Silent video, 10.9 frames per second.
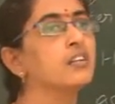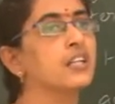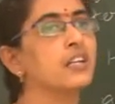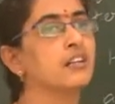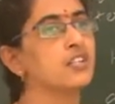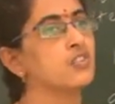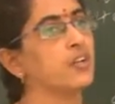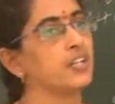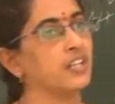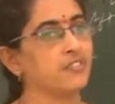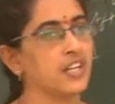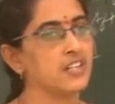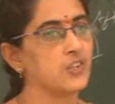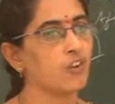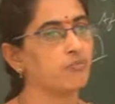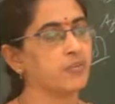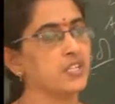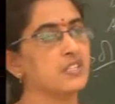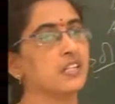t-test for difference of means,